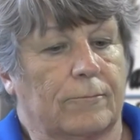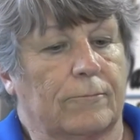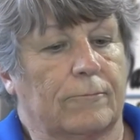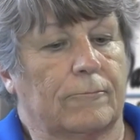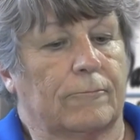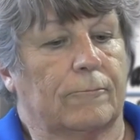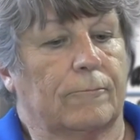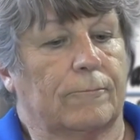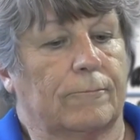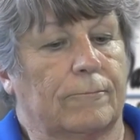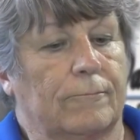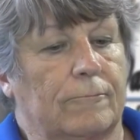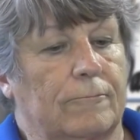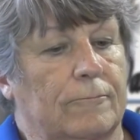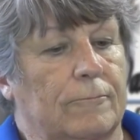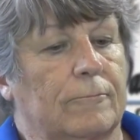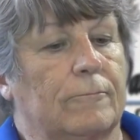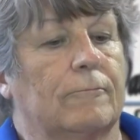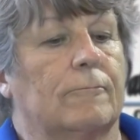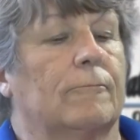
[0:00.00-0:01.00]

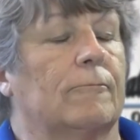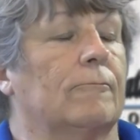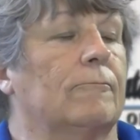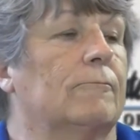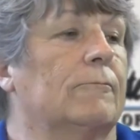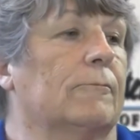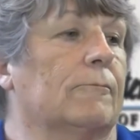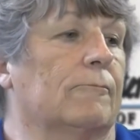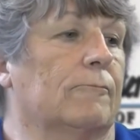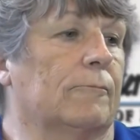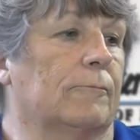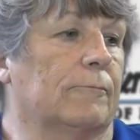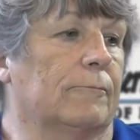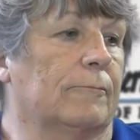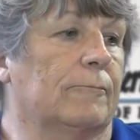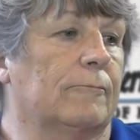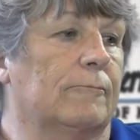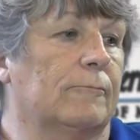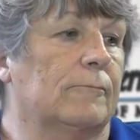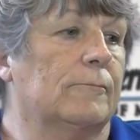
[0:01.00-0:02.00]

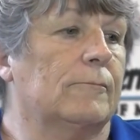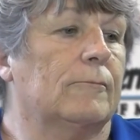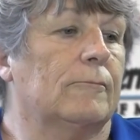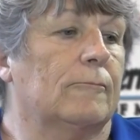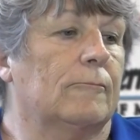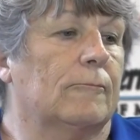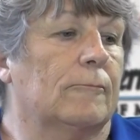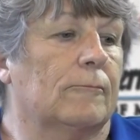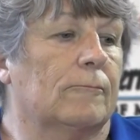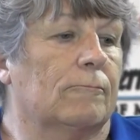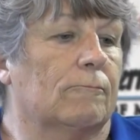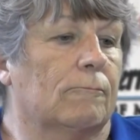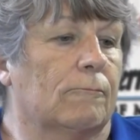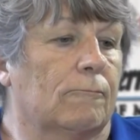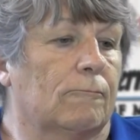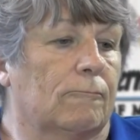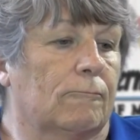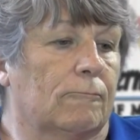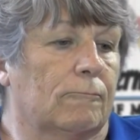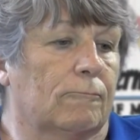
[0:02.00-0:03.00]

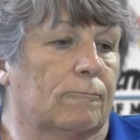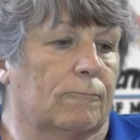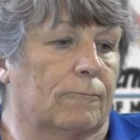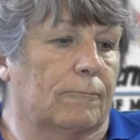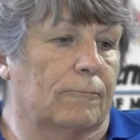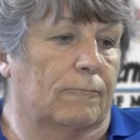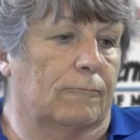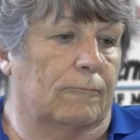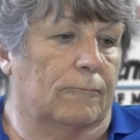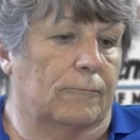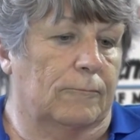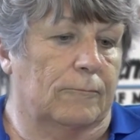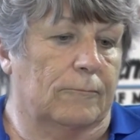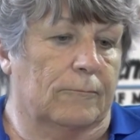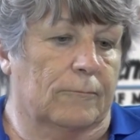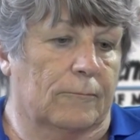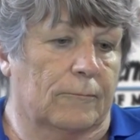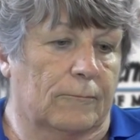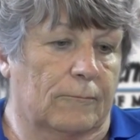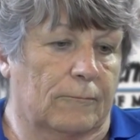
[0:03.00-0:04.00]

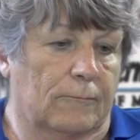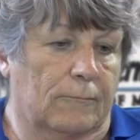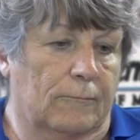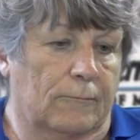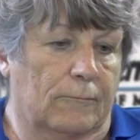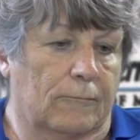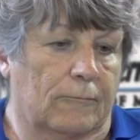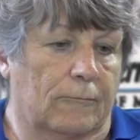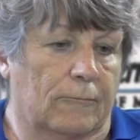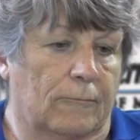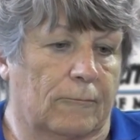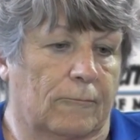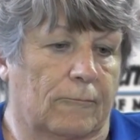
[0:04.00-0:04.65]
This person isn't speaking.